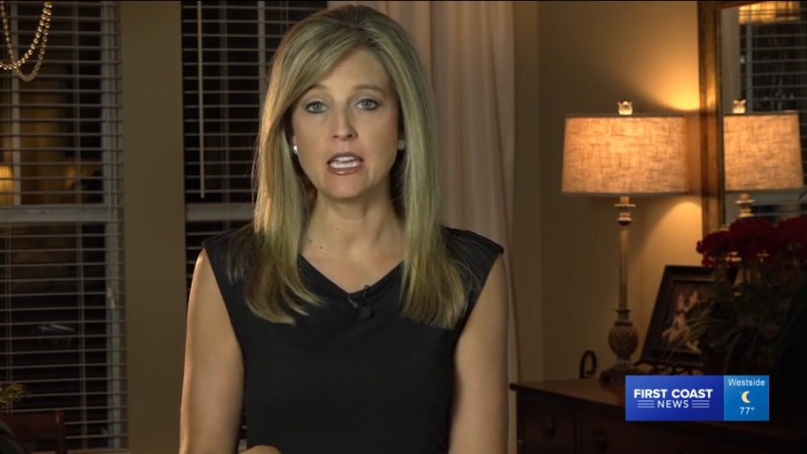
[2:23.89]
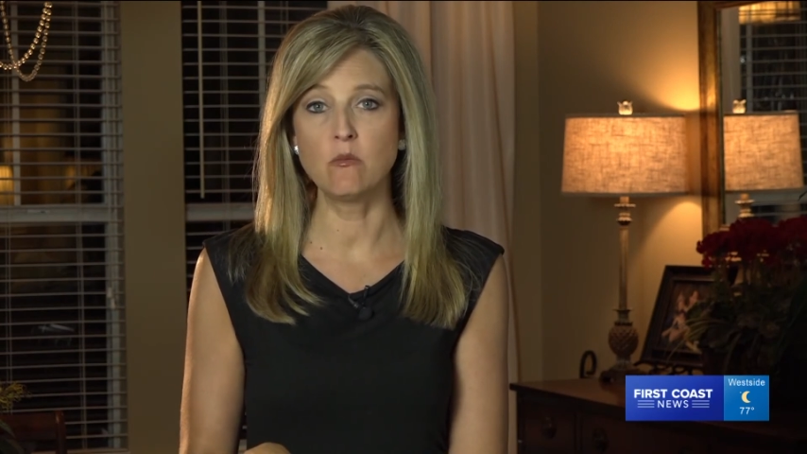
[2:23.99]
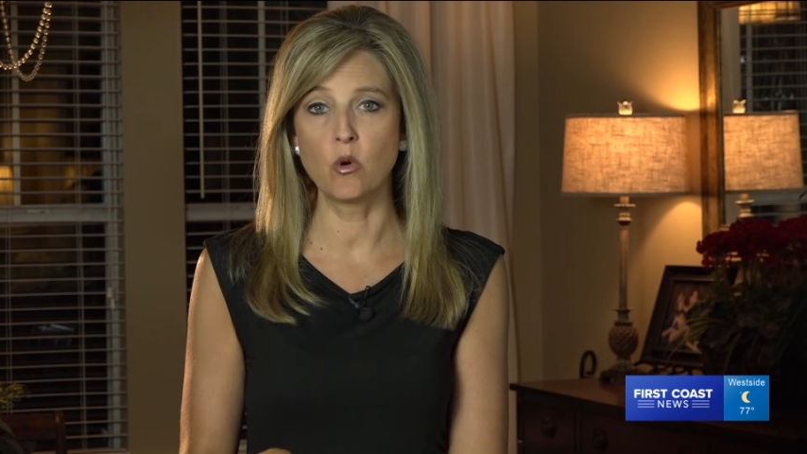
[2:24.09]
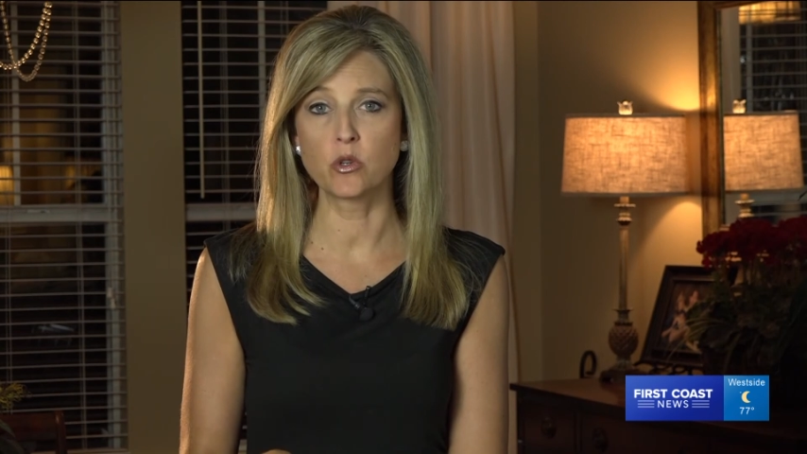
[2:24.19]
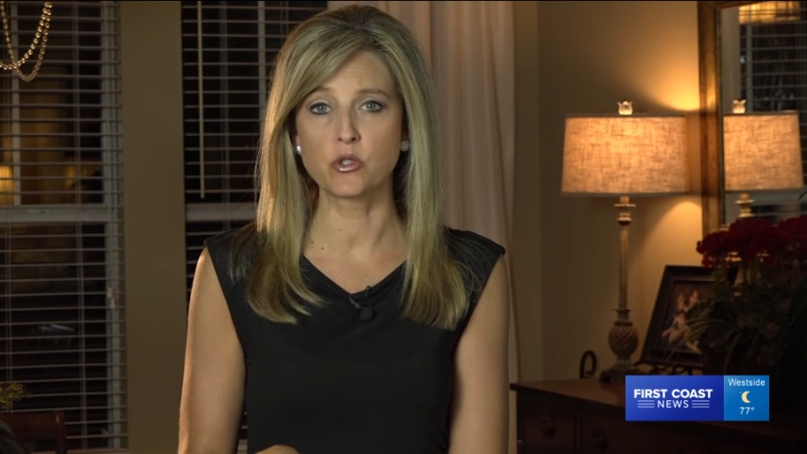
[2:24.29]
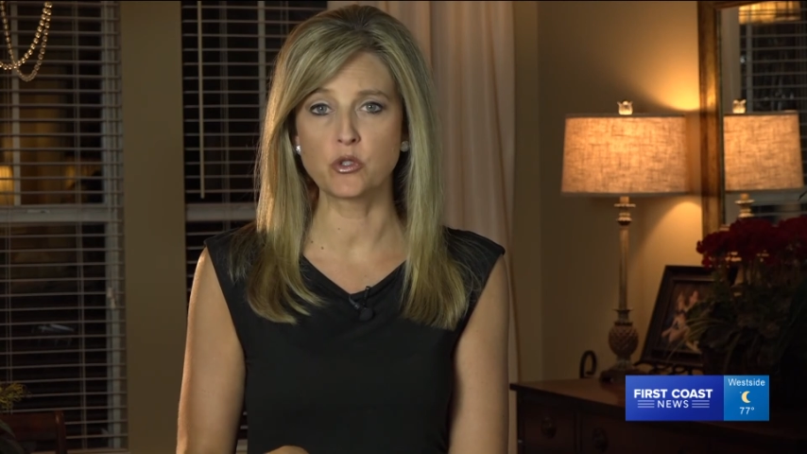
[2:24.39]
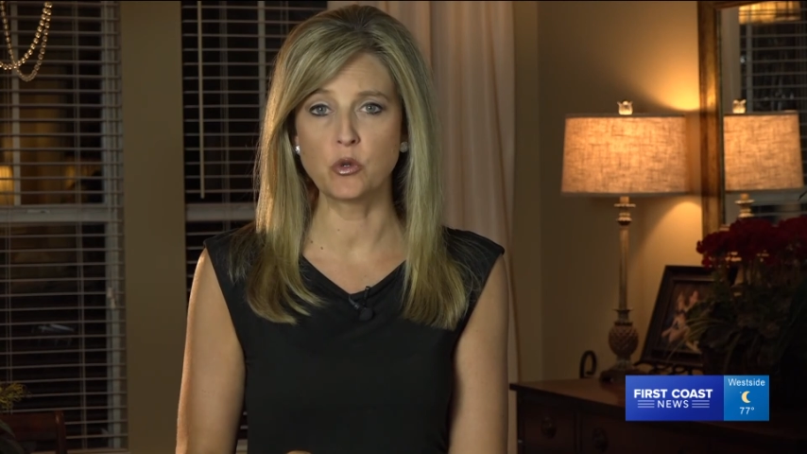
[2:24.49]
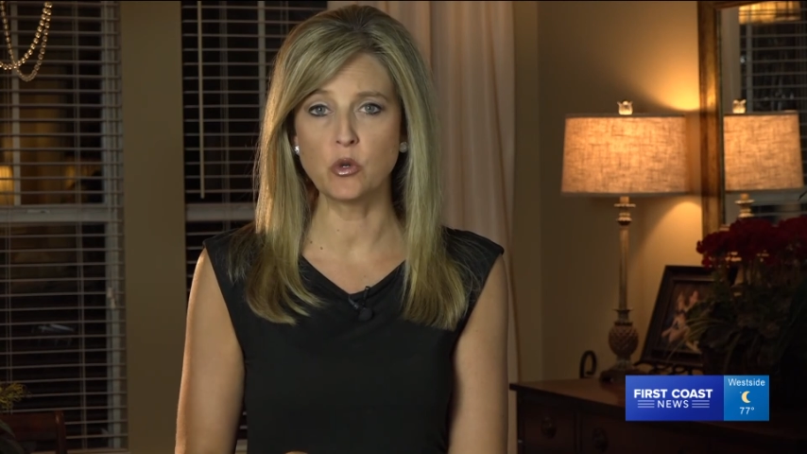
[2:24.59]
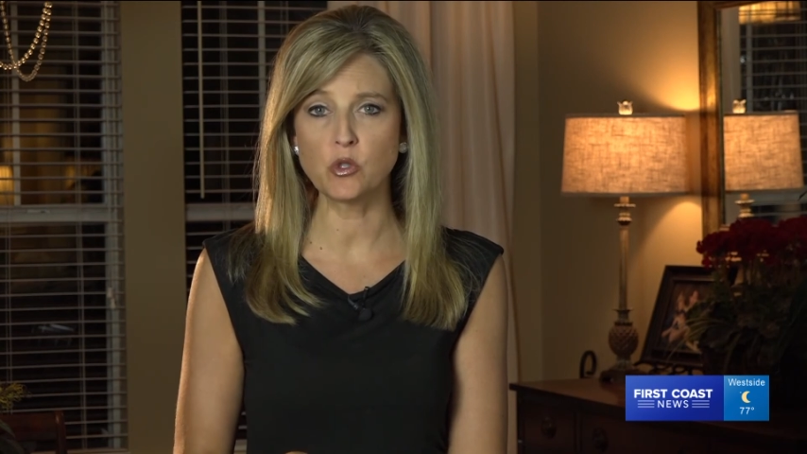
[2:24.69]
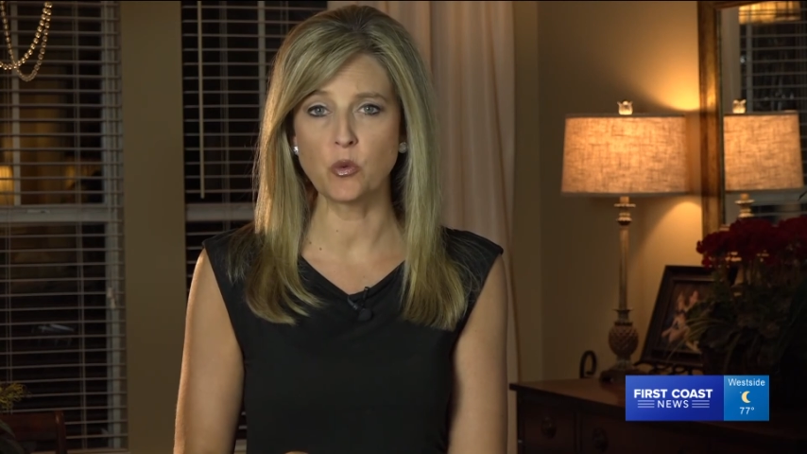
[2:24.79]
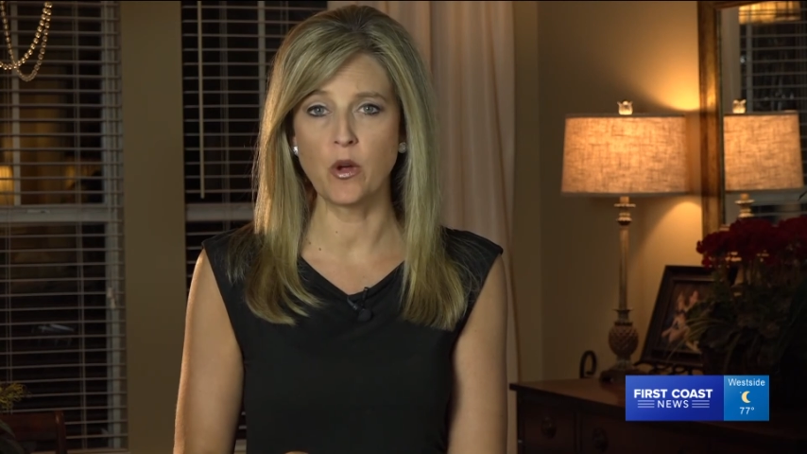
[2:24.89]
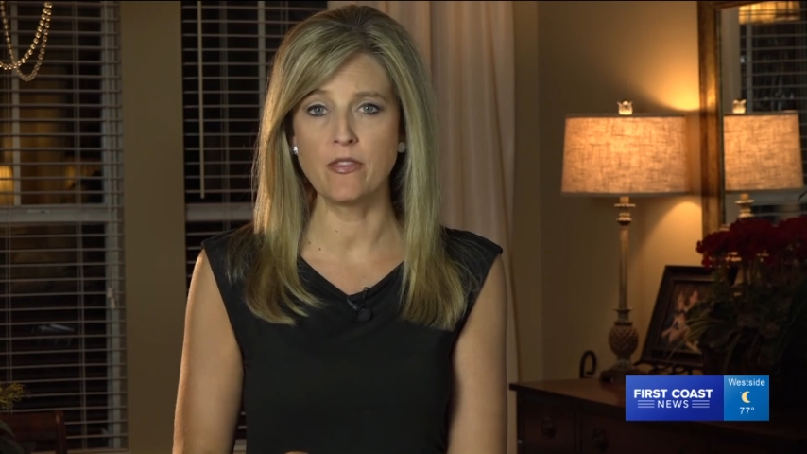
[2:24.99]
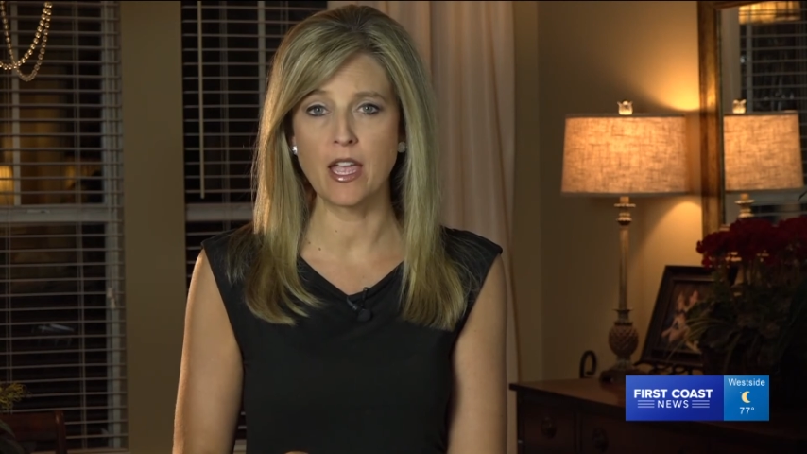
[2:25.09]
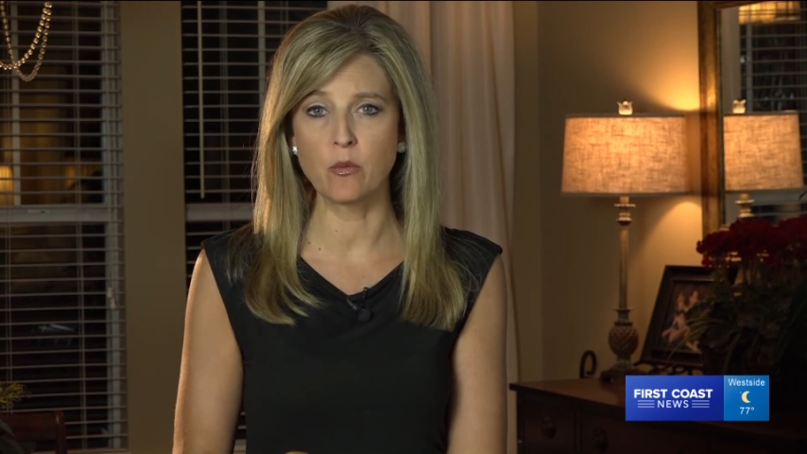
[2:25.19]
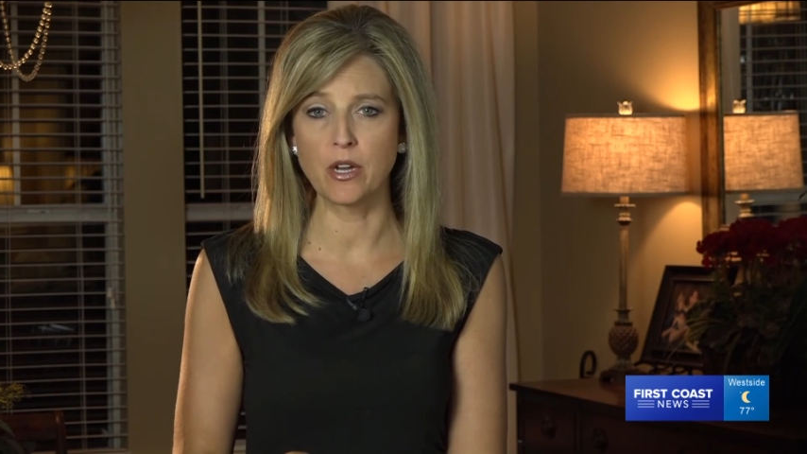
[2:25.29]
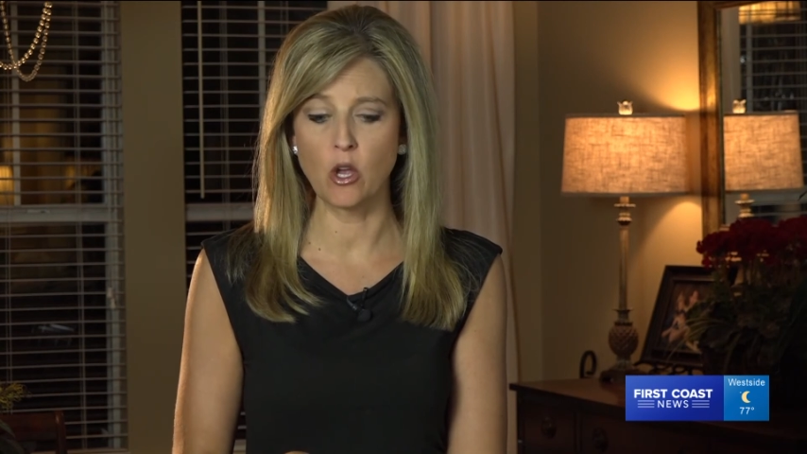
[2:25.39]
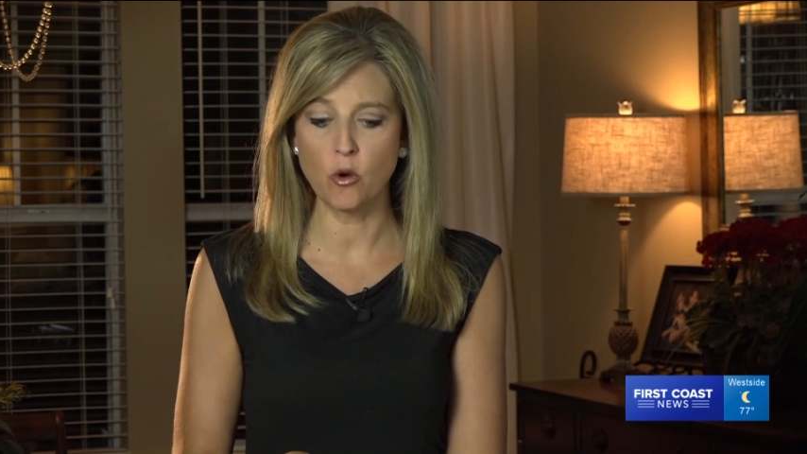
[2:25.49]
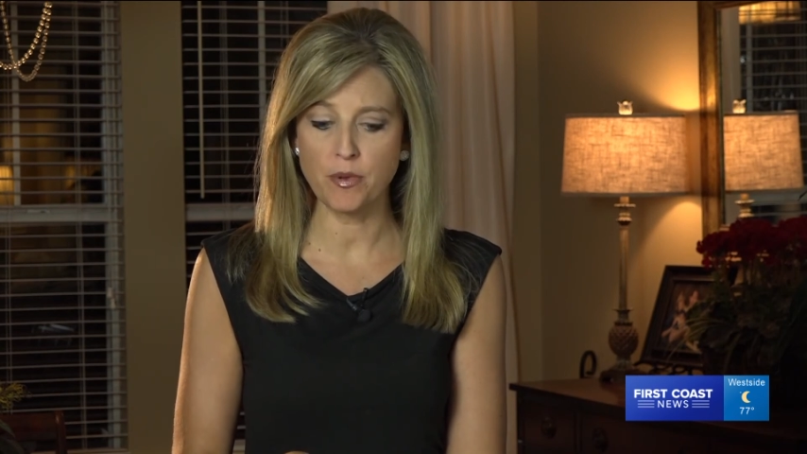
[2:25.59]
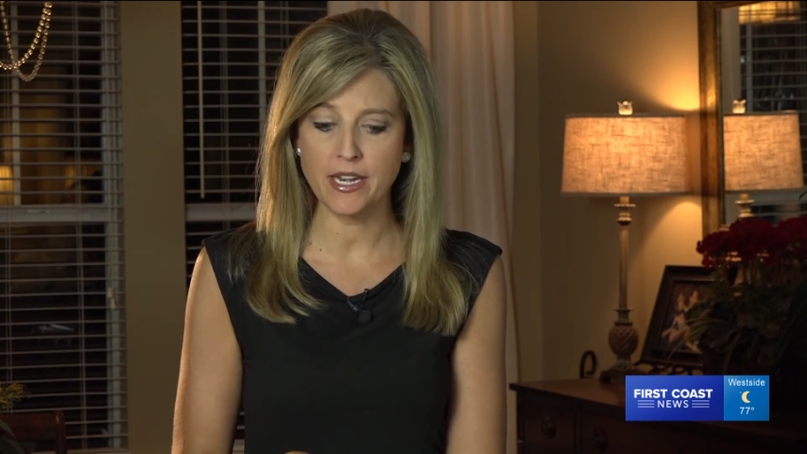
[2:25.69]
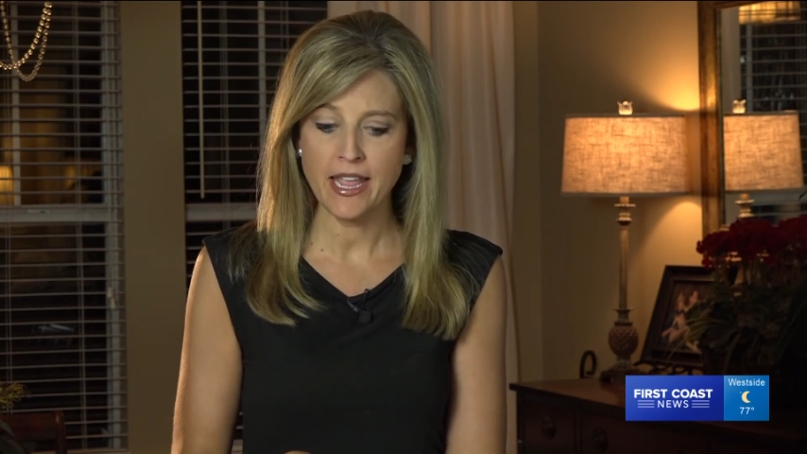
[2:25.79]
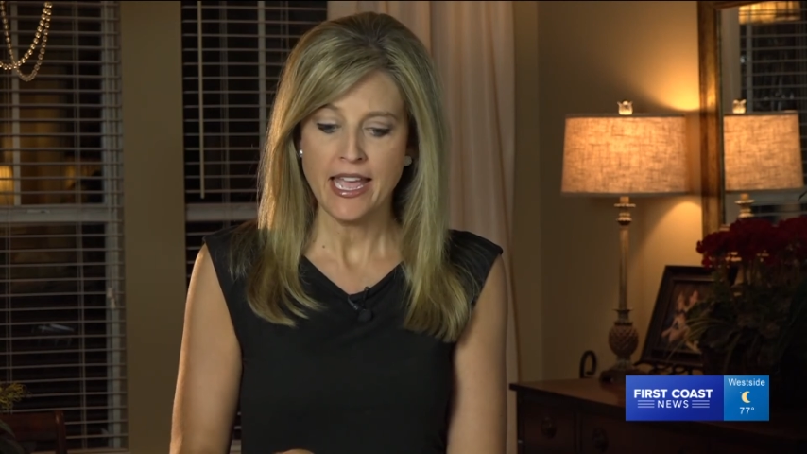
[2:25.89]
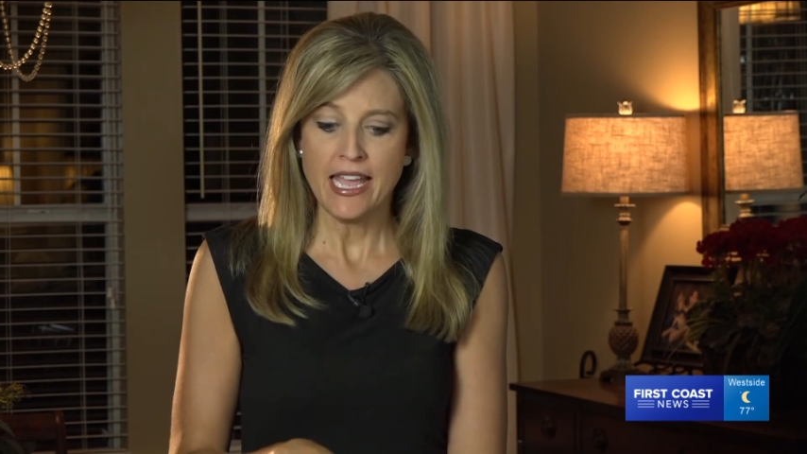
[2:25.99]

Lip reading: and mortar schools when they reopen.